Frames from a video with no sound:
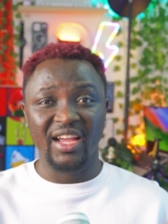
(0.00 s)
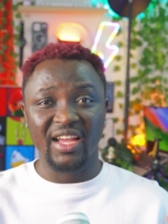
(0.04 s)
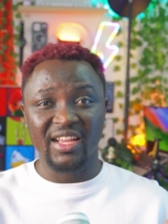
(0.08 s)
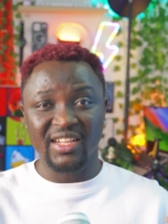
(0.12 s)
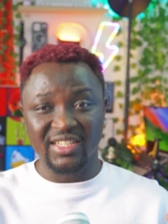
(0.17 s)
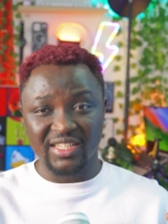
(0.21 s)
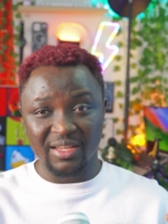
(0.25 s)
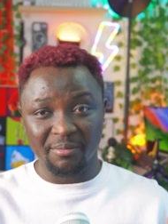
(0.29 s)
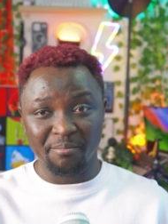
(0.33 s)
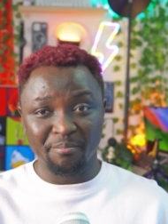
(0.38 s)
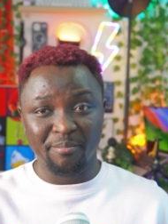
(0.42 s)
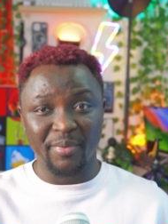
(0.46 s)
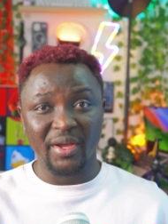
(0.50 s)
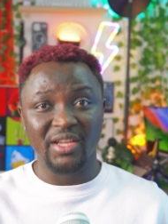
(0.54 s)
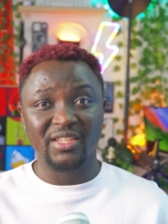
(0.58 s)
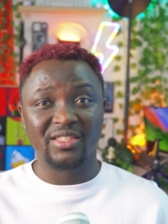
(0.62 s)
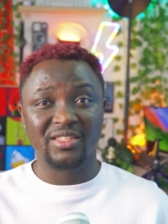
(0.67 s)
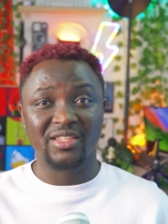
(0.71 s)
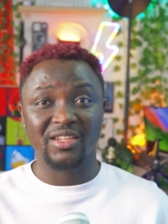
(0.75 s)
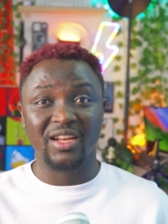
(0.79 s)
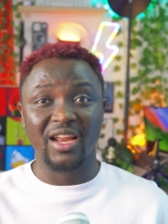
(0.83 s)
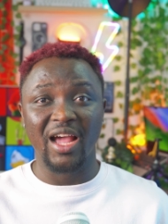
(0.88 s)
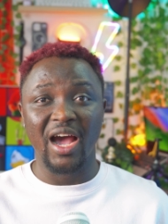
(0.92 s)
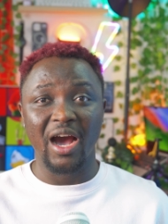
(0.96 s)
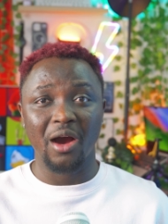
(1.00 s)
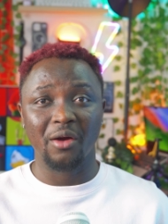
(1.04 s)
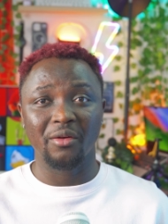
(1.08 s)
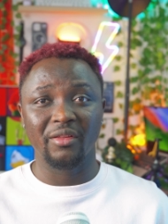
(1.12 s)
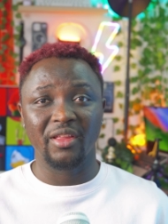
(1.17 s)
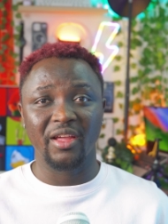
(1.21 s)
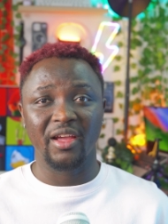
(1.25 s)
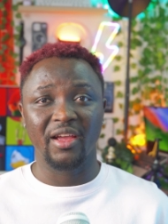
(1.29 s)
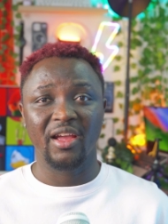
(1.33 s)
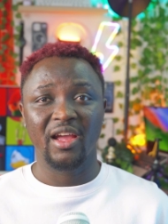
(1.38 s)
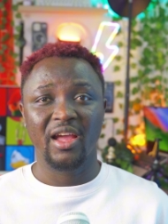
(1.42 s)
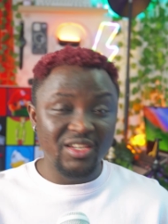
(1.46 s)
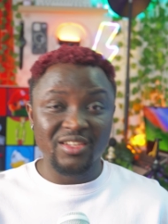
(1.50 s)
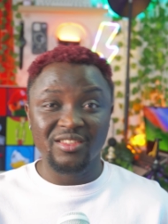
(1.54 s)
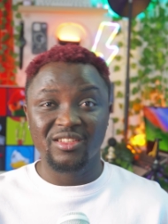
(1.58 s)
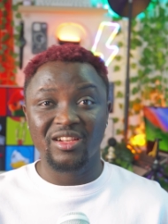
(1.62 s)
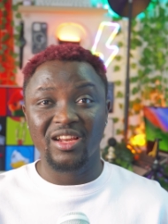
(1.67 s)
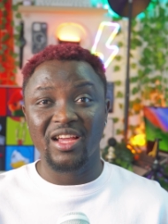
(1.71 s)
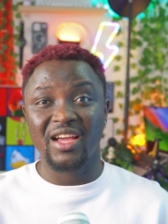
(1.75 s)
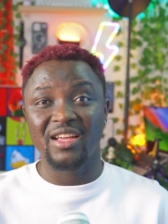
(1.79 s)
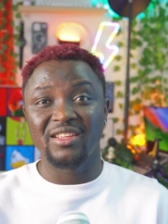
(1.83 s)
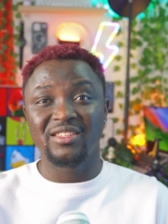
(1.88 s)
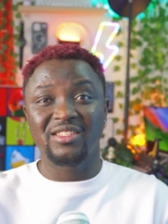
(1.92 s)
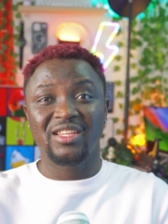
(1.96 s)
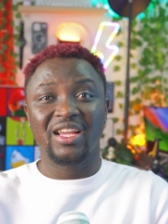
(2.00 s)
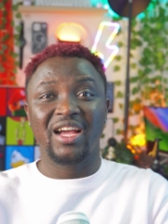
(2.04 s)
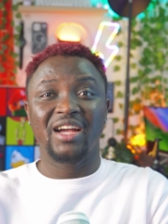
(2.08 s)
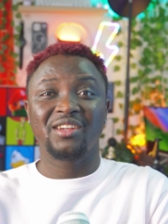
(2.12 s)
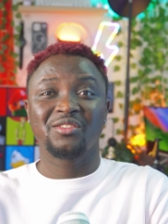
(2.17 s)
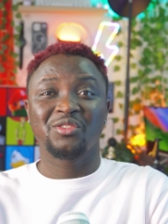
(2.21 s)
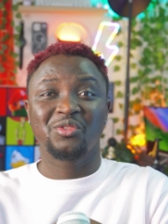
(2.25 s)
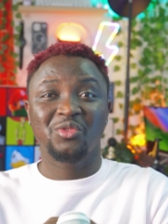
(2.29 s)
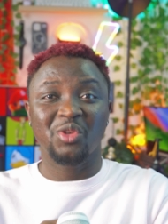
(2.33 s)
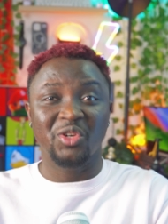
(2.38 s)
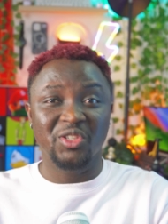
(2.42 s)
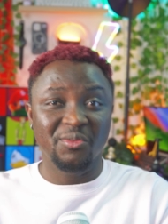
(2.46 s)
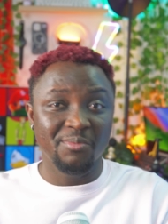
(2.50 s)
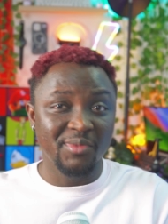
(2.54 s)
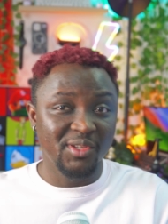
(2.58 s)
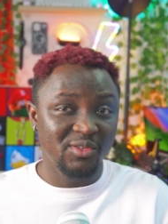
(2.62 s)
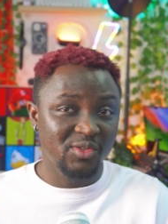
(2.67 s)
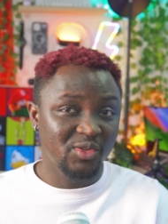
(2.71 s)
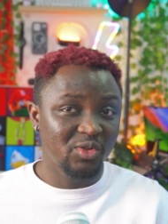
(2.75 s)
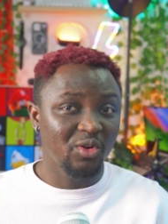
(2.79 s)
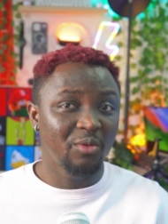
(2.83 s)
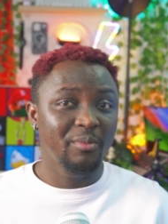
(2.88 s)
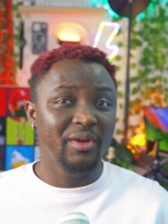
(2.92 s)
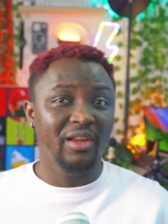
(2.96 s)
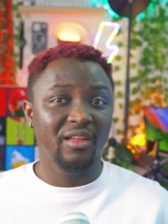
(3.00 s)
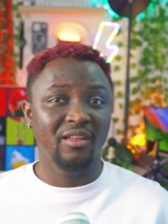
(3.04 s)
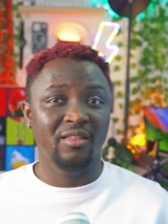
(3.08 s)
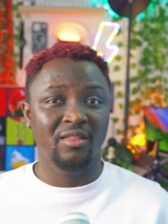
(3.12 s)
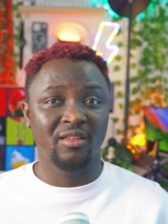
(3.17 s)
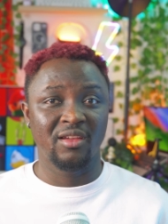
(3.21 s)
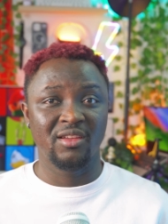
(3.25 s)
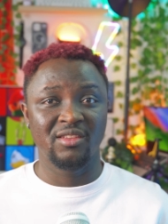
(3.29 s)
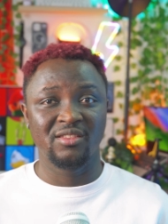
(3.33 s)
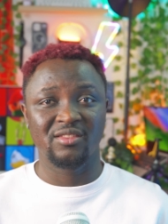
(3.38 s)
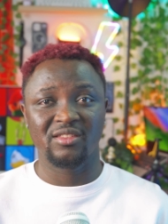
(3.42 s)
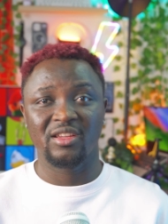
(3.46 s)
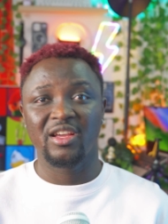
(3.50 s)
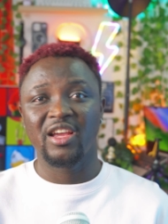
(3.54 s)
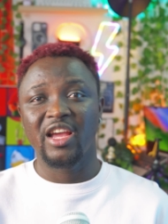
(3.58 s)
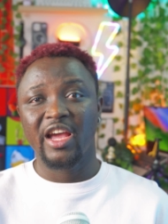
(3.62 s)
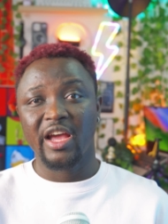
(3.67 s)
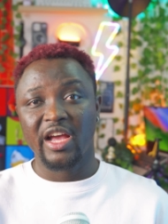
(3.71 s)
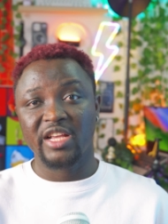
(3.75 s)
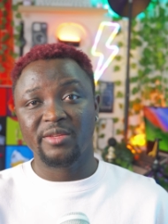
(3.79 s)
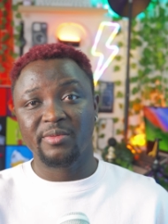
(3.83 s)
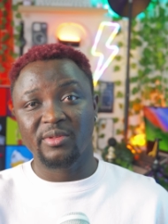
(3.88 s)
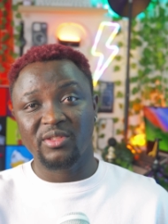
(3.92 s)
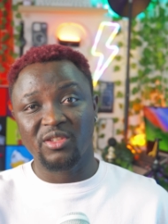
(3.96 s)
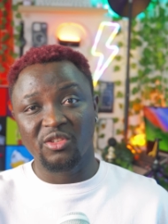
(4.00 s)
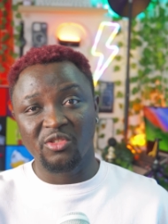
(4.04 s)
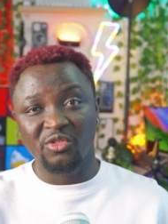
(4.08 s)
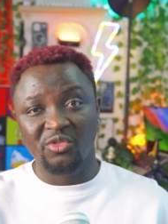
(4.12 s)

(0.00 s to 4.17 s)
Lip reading: is the best thing out there. This lens has taught me so many things, especially in